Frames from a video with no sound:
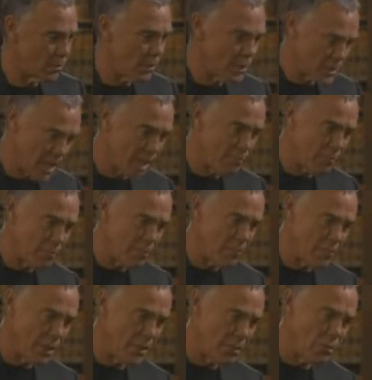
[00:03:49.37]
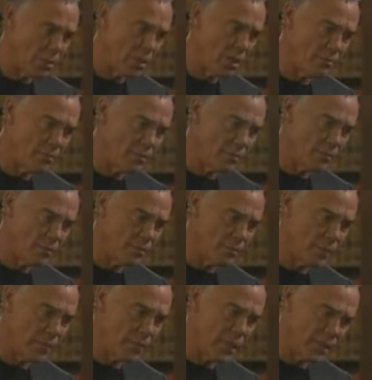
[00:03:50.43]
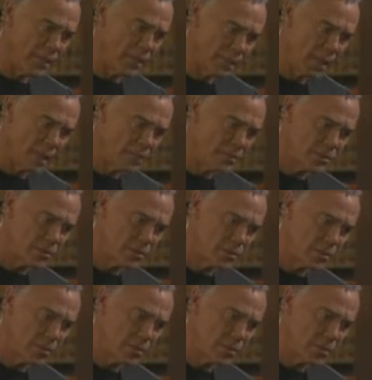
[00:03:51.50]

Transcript: does that make you love him any less?